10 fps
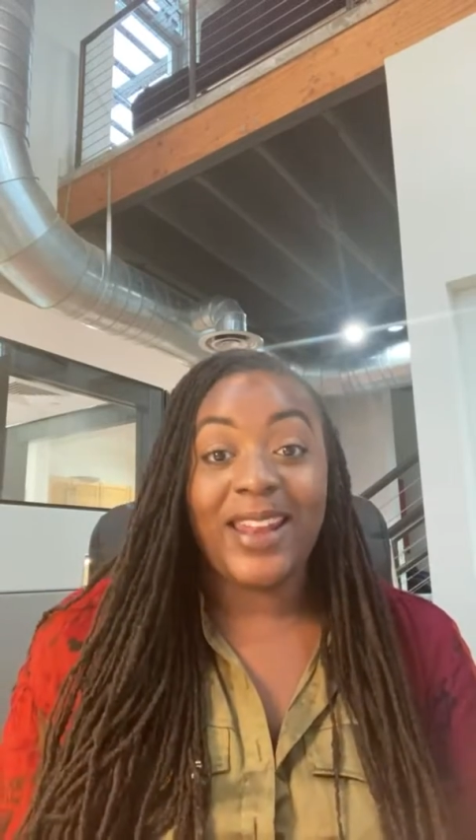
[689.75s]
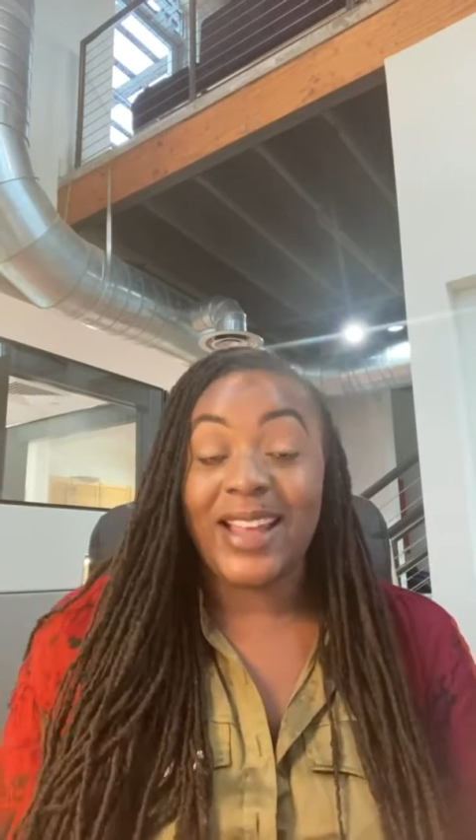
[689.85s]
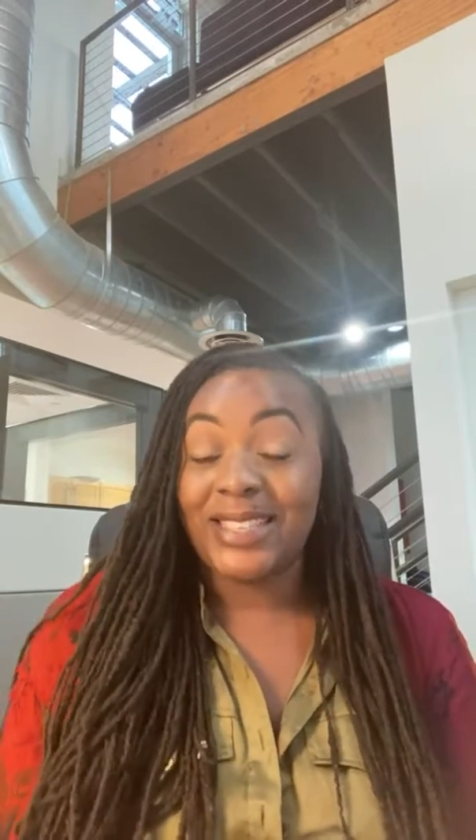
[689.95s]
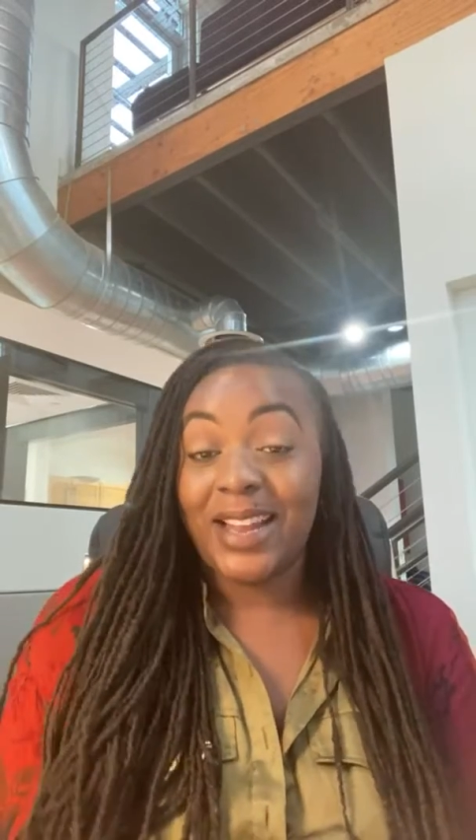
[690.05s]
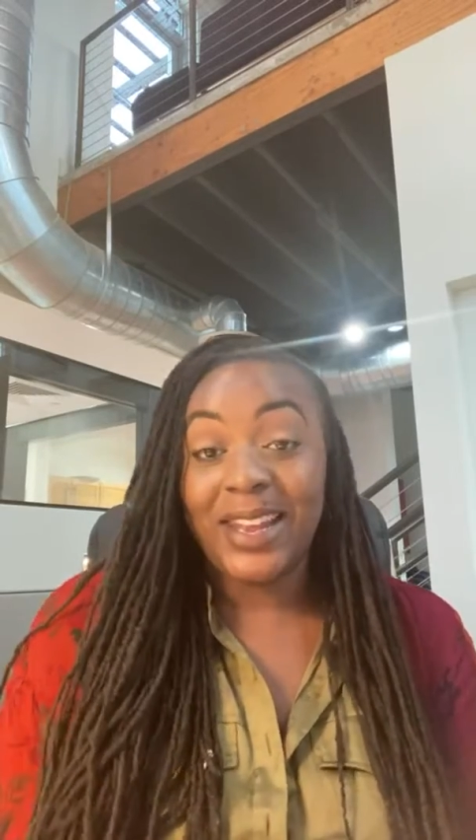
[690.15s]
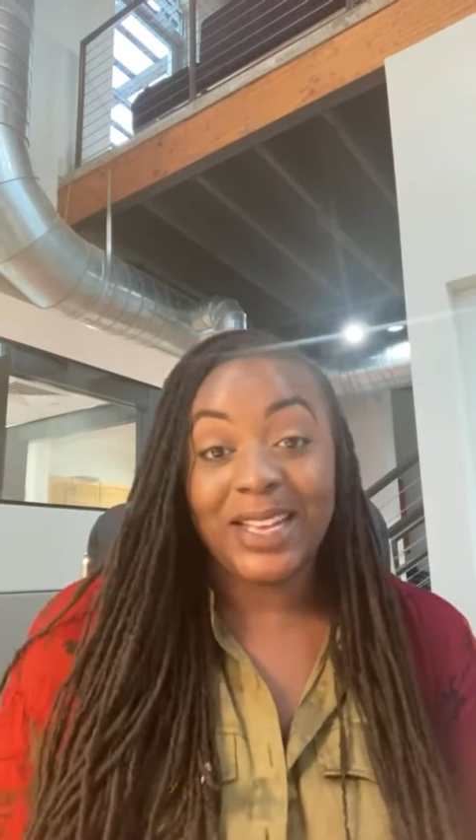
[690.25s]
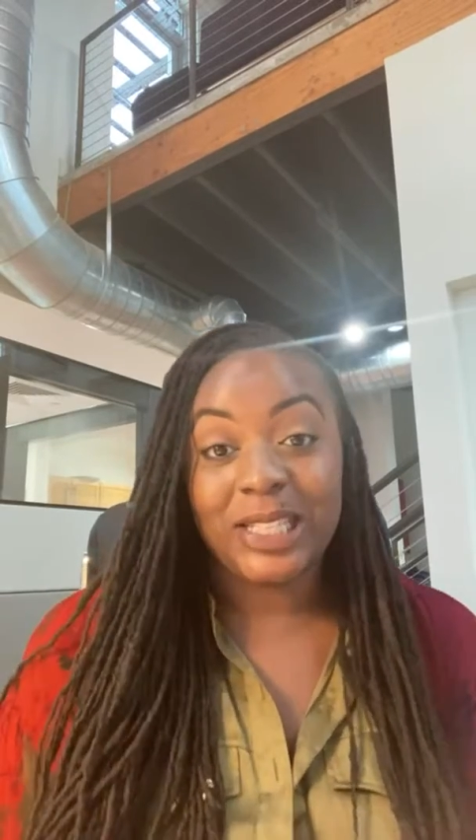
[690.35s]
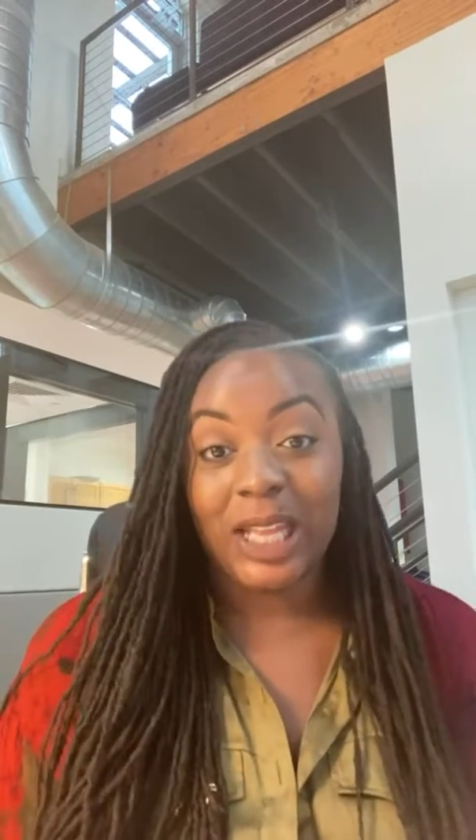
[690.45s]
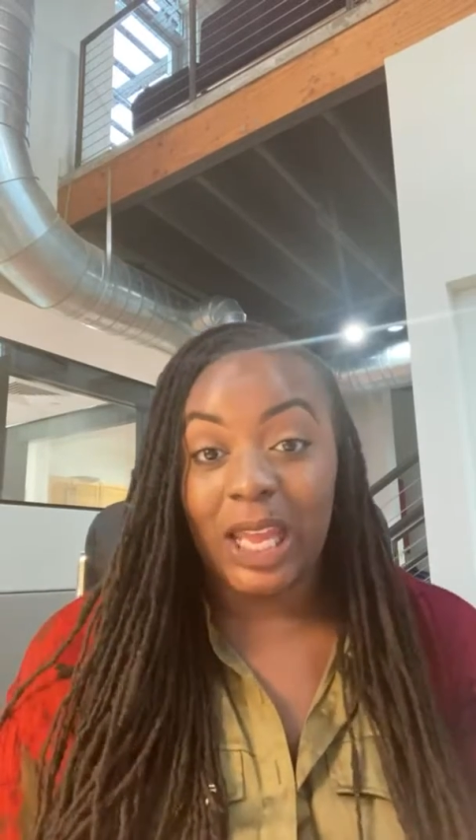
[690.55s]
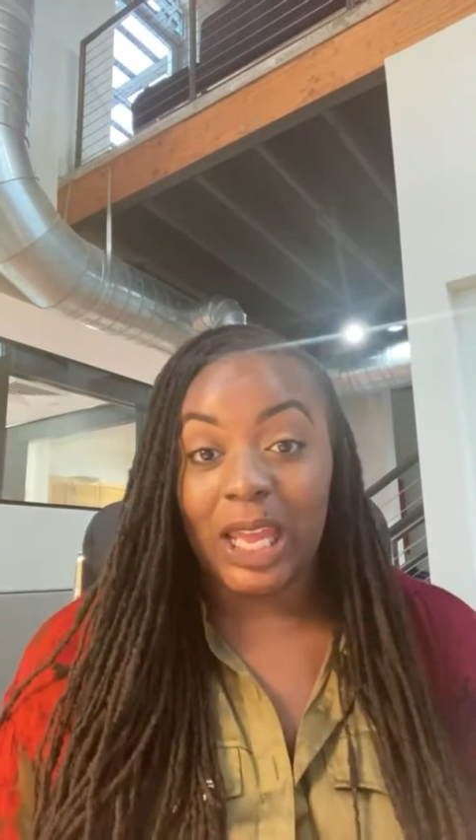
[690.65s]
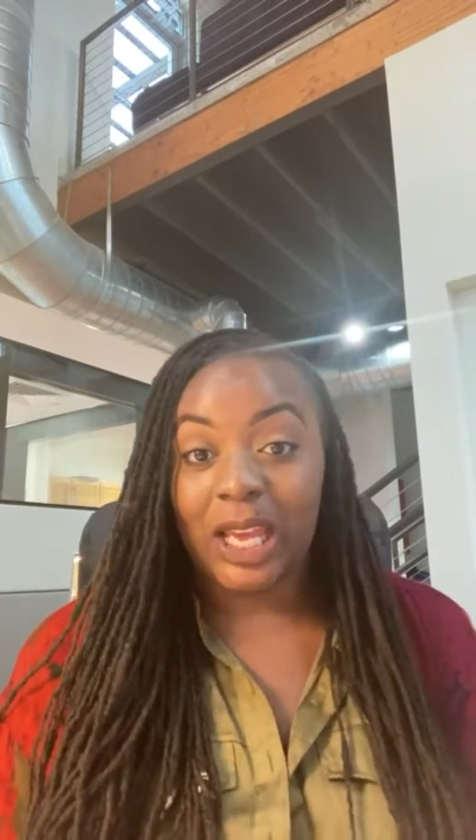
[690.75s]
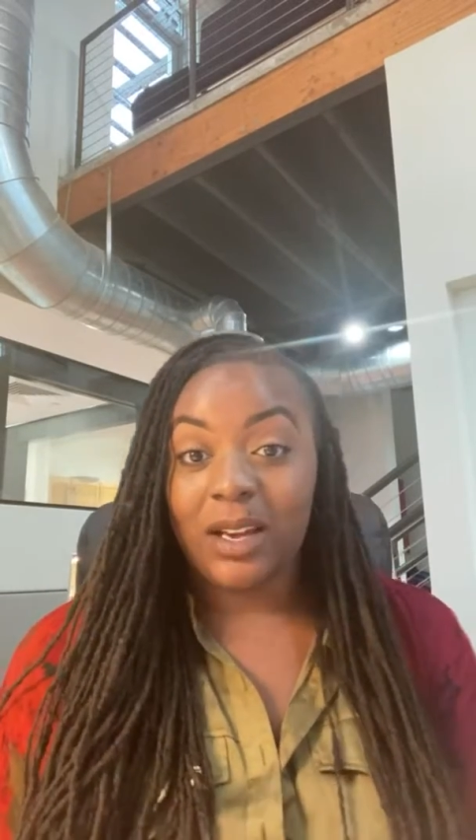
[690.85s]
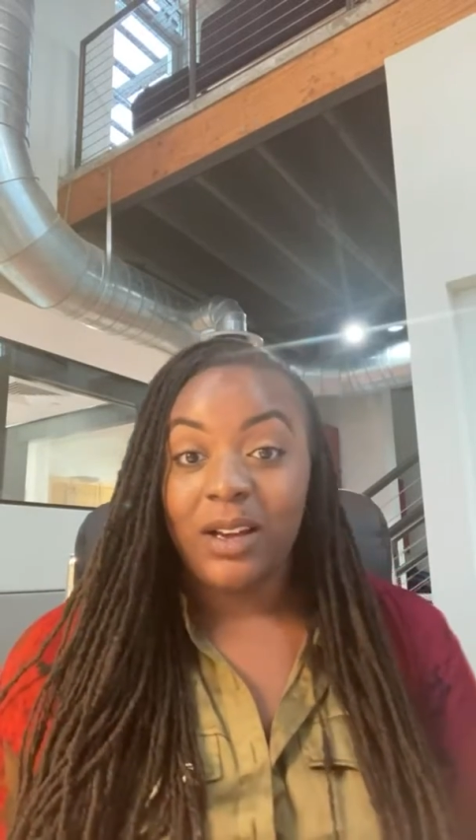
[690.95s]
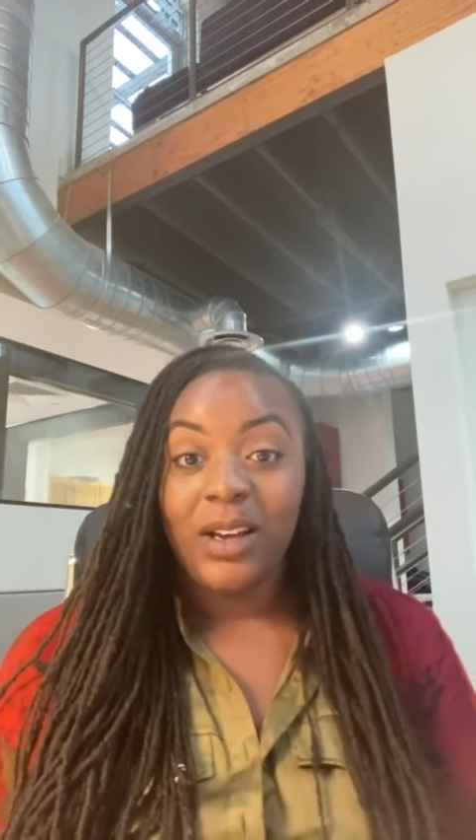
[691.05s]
And that's how niggas think.